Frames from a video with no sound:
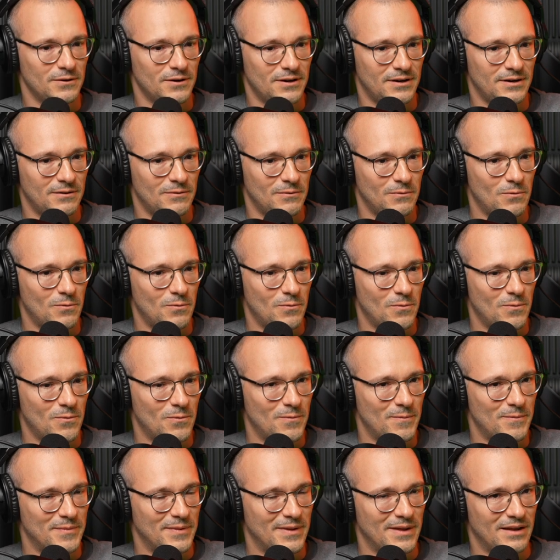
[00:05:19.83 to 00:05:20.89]

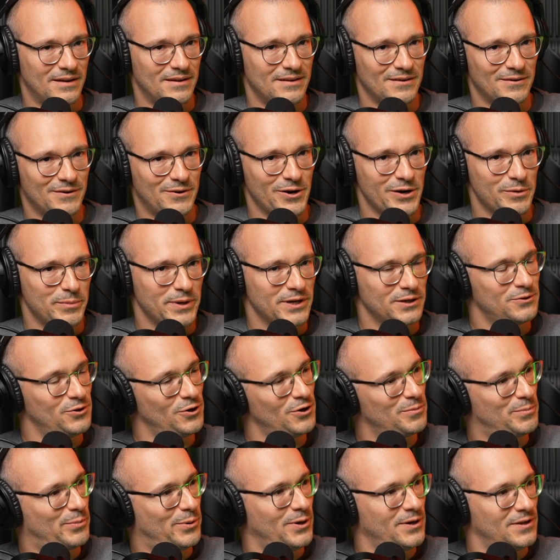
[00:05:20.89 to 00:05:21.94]
uh, going back to
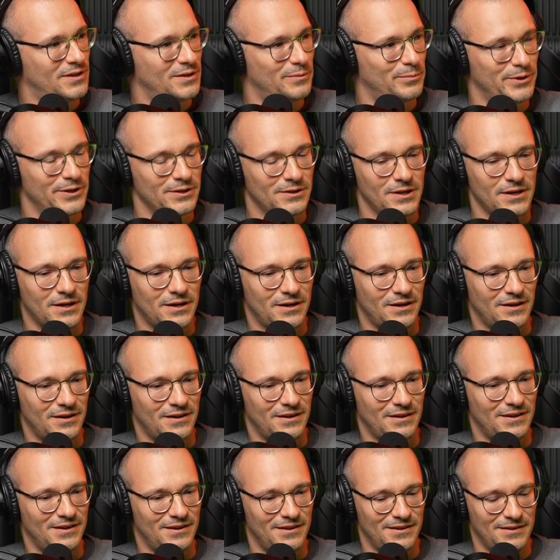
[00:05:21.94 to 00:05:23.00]
your point about like uh,
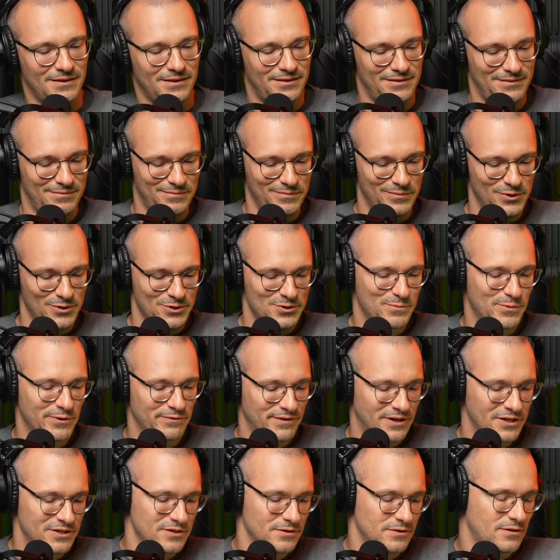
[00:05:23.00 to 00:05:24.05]
uh, most
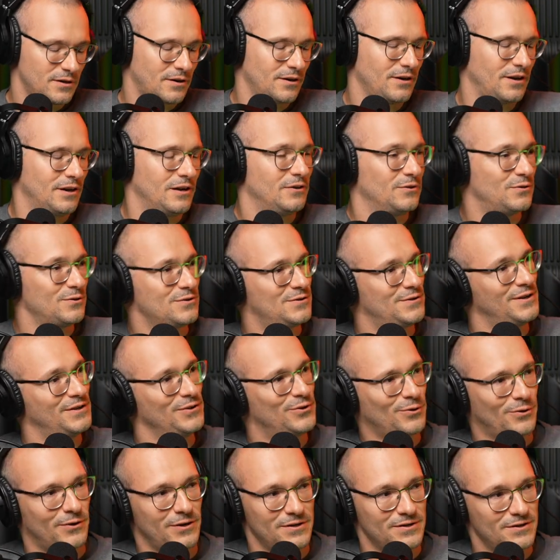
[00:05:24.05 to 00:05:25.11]
professions turning into
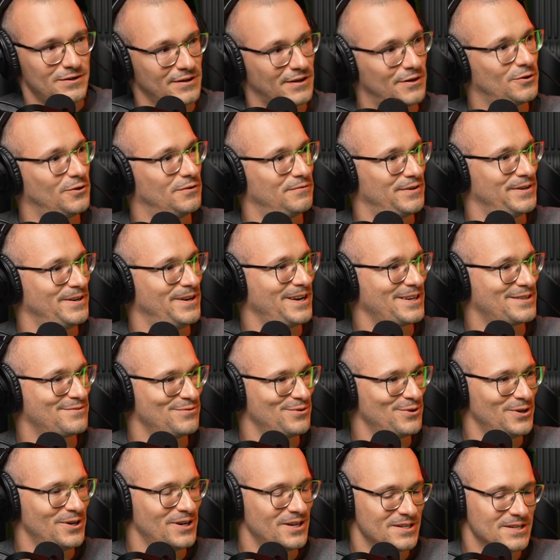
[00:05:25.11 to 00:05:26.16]
centaurs, like over yeah. the next
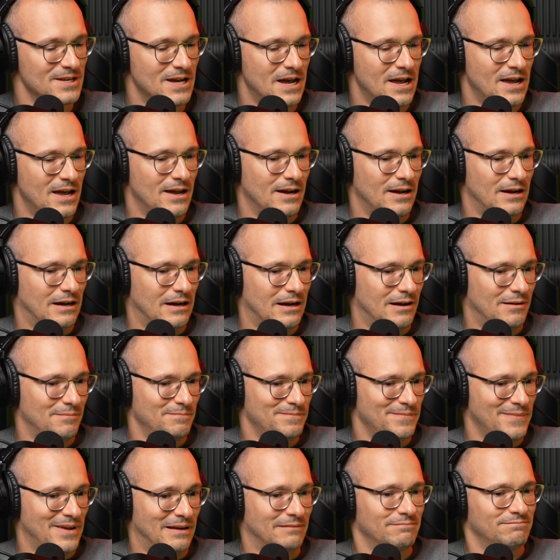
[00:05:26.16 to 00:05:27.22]
few years, um,
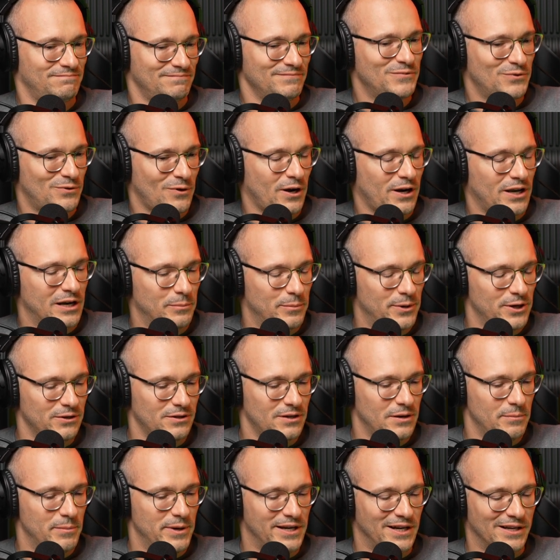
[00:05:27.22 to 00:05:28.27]
and talking about
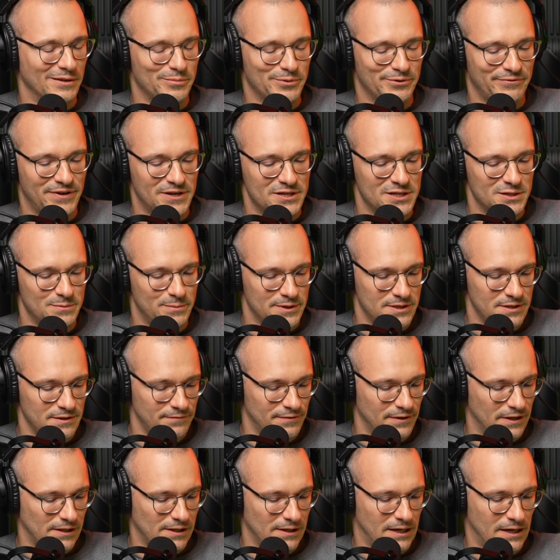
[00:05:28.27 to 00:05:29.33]
the medical profession
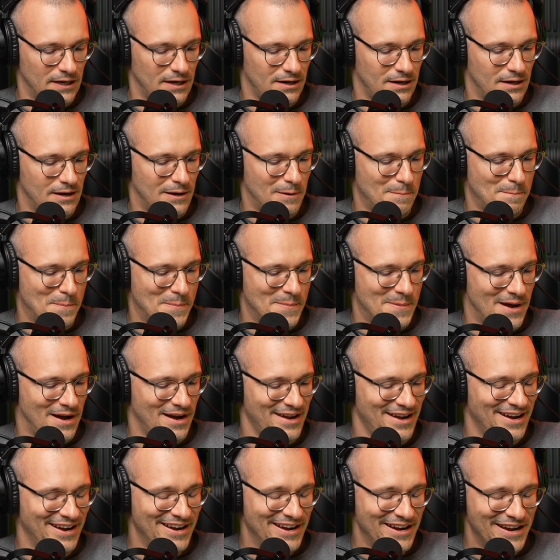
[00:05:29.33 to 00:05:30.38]
specifically, um, I,
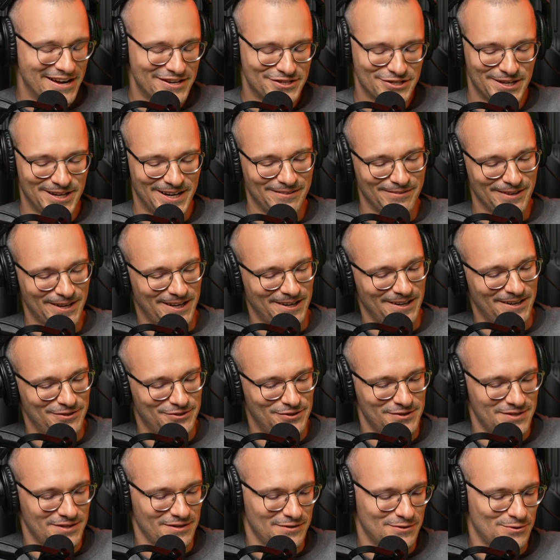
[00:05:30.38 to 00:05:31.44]
I, actually have like an
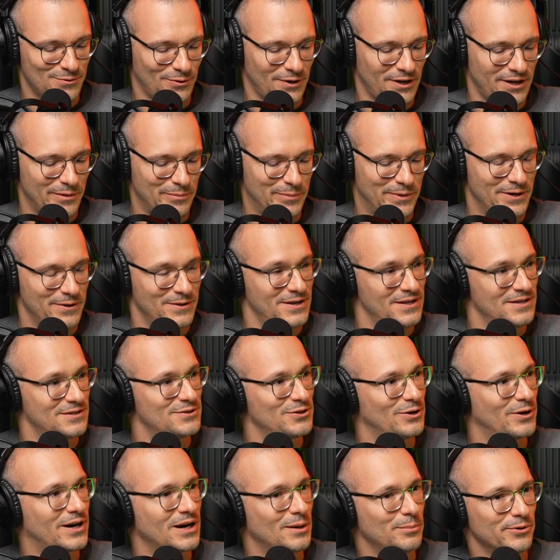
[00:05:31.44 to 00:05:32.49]
interesting story about this.
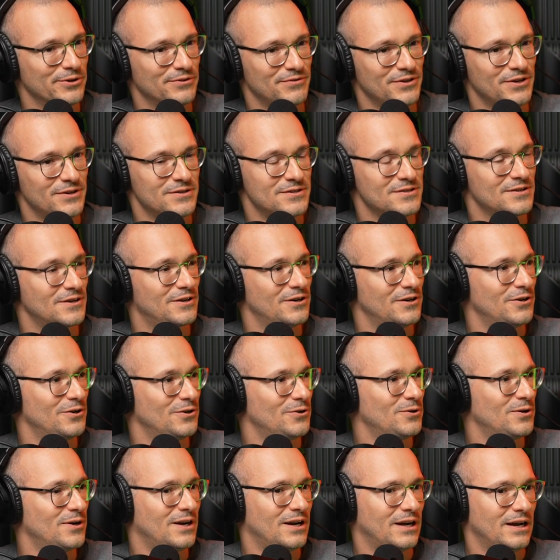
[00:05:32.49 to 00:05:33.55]
So, a couple of yeah. years
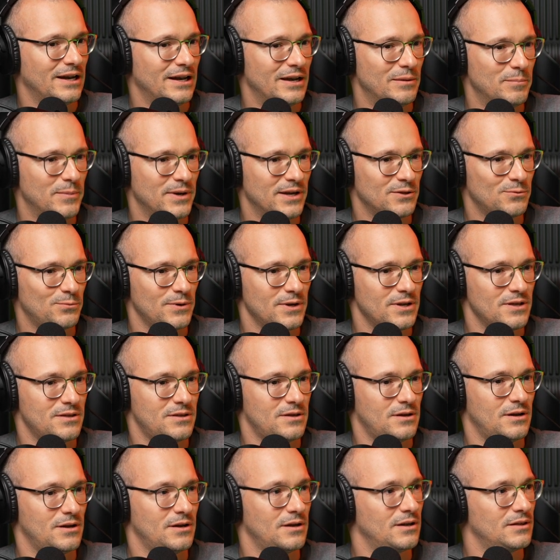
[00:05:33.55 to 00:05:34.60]
ago, I met with
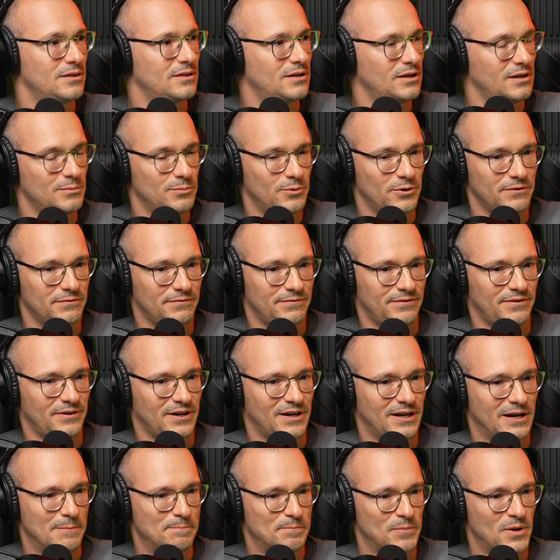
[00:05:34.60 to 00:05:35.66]
a team of
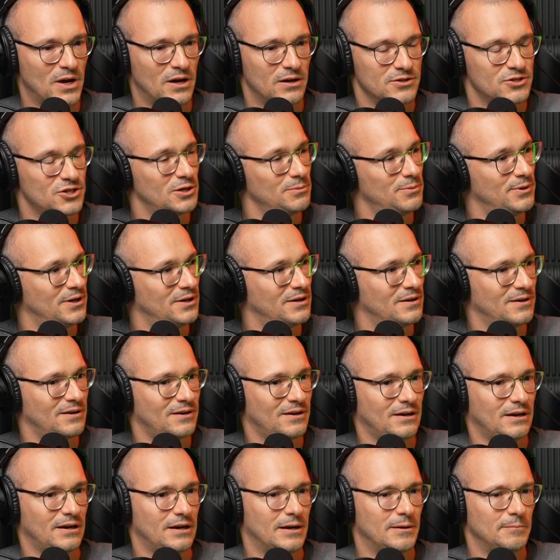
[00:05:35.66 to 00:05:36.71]
um, uh, Serbian
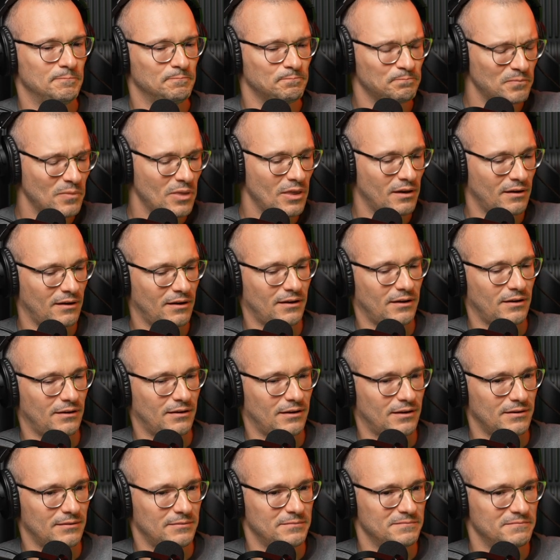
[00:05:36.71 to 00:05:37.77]
um,
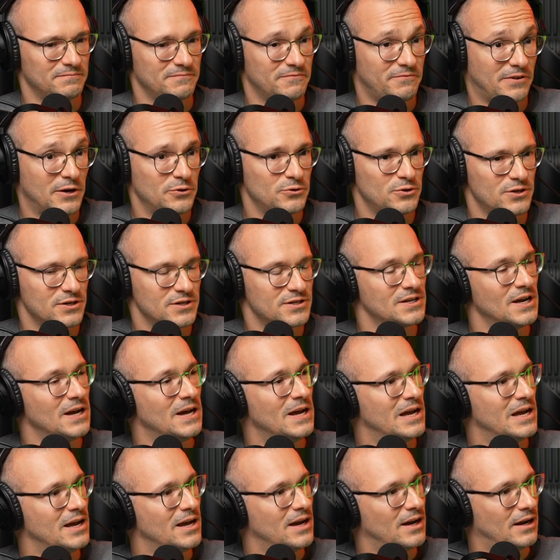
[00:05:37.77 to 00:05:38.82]
uh, founders
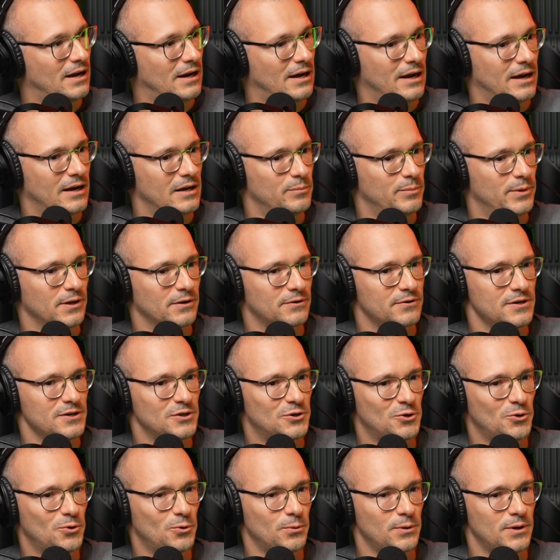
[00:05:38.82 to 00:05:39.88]
uh, in Belgrade
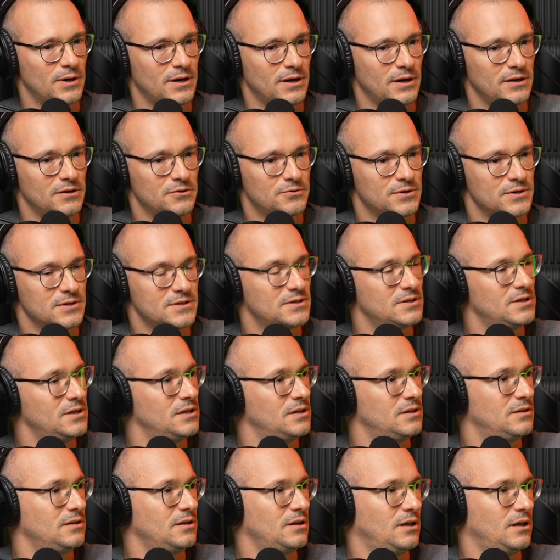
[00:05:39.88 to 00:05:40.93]
who were
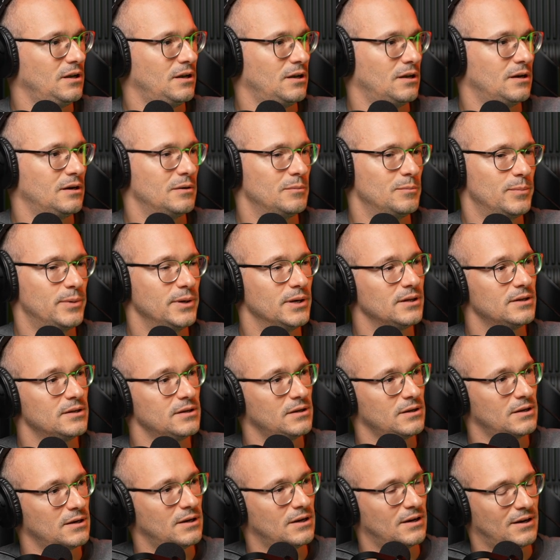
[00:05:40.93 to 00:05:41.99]
interested in
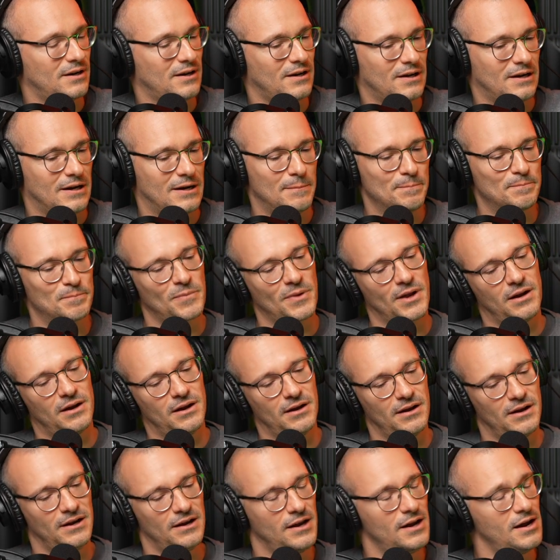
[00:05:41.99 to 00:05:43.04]
building um,
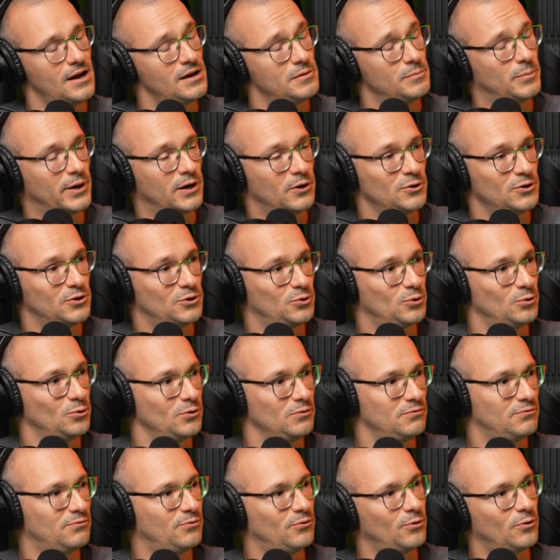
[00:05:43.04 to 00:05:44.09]
an AI powered tool
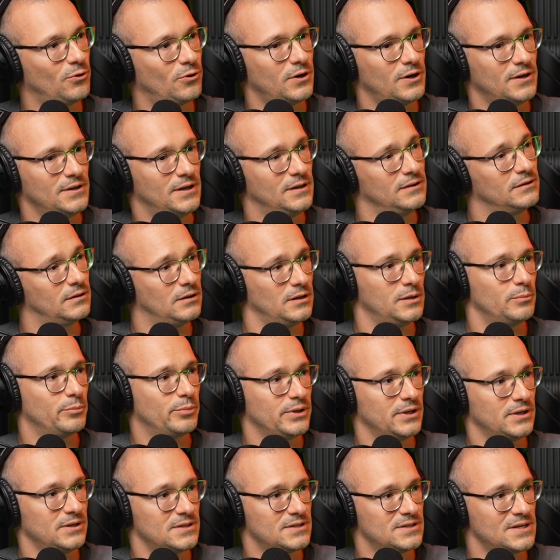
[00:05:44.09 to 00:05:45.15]
for dental
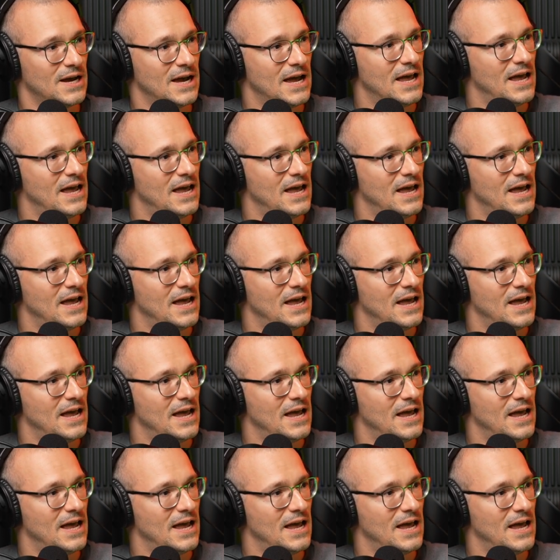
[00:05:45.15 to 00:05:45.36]
implants.